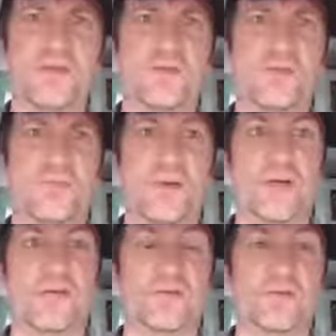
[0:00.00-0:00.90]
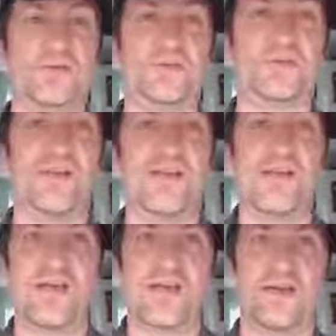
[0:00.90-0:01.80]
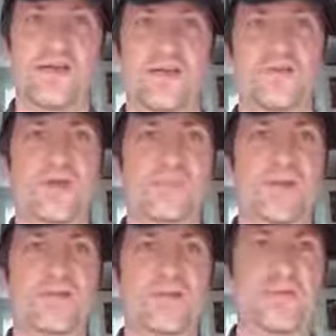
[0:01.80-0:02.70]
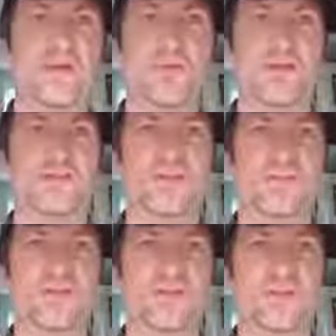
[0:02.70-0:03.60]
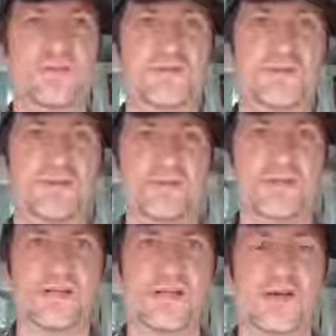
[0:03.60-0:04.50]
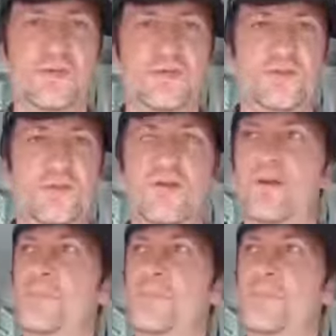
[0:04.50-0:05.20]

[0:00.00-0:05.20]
current metaphor. So the great metaphoric question, which they use in clean language a lot,